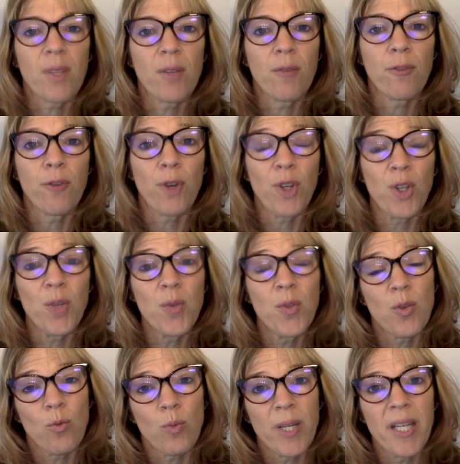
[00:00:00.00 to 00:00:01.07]
for you
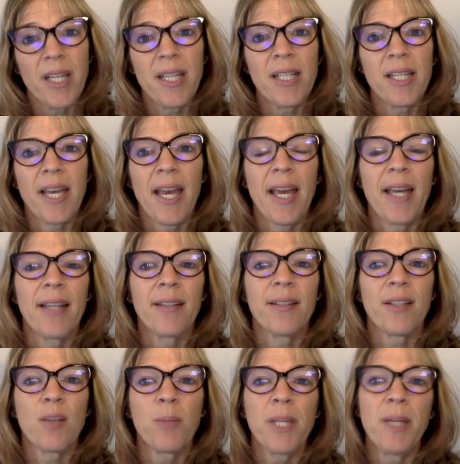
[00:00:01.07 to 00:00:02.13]
to read and
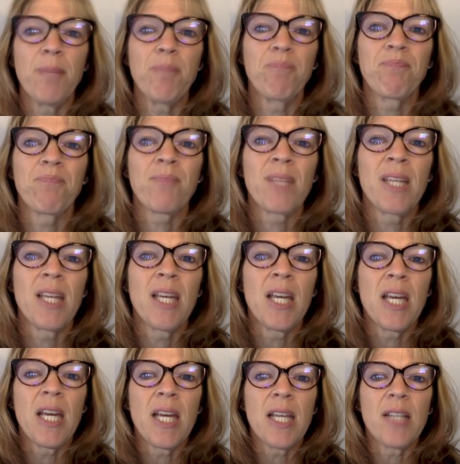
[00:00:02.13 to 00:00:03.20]
complete.
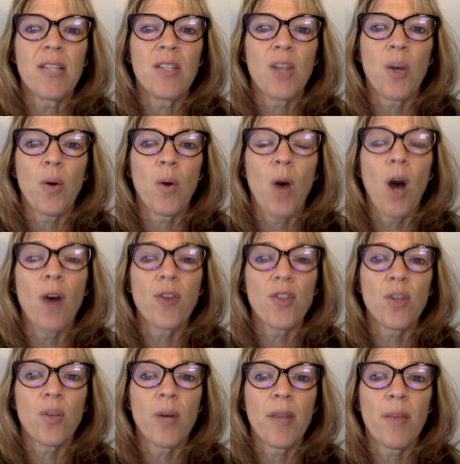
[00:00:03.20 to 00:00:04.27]
So
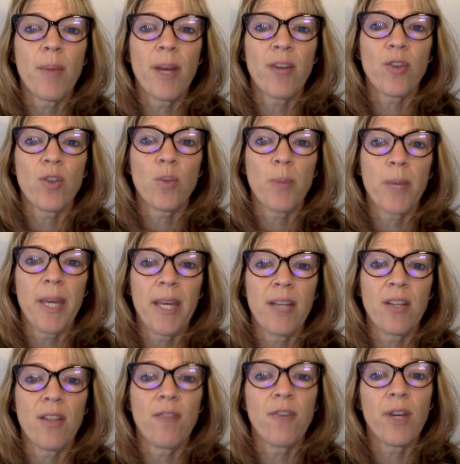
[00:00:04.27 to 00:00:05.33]
also on the modules
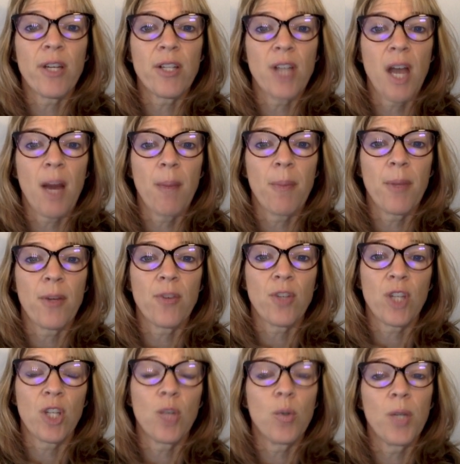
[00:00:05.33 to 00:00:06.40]
page at the very top, there's a
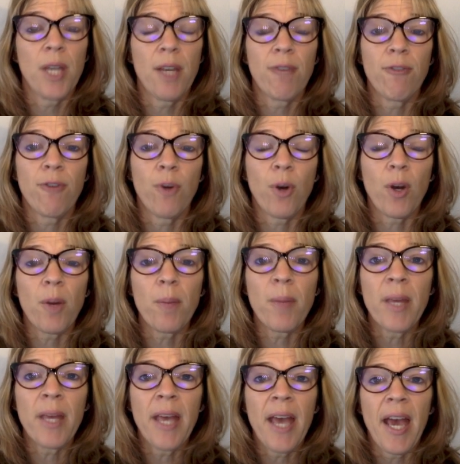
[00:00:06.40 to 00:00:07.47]
Q&A forum,
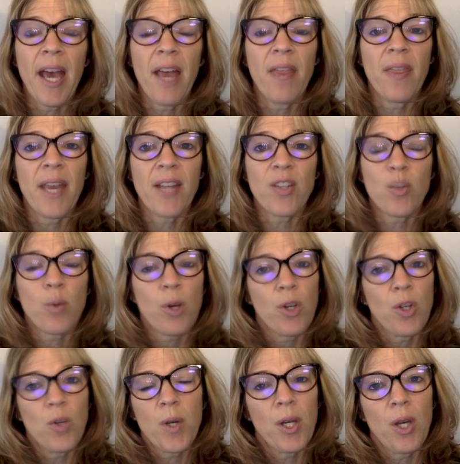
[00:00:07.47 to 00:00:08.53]
and that's where
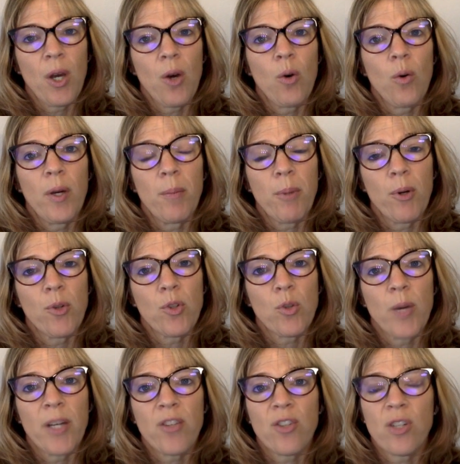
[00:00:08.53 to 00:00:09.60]
you can go and post
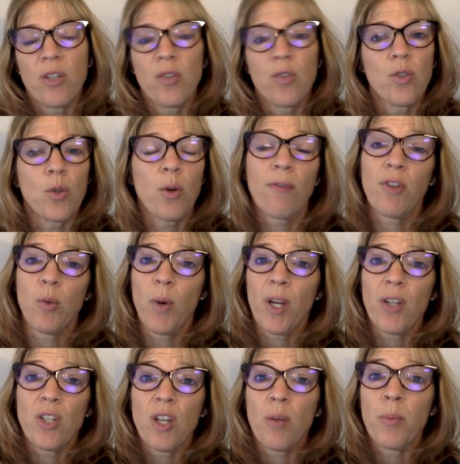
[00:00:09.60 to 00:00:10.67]
questions, or if you
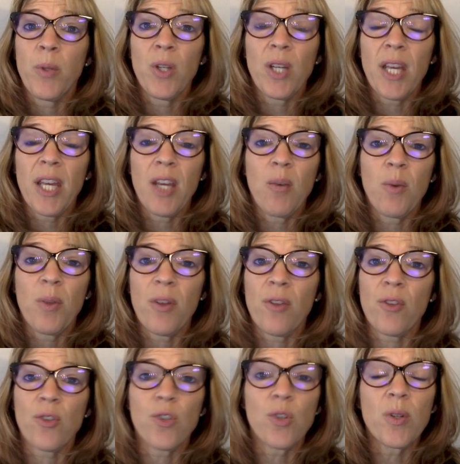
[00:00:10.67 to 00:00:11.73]
wanted to communicate with
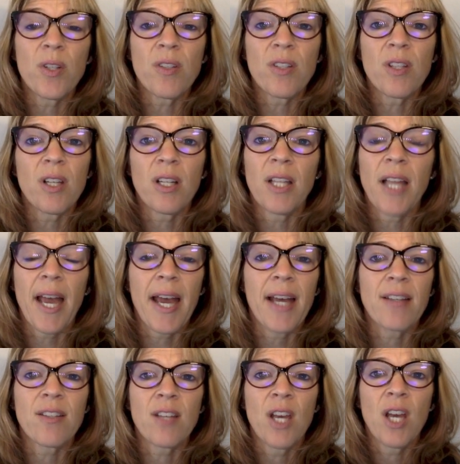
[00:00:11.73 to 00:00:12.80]
other students in the class,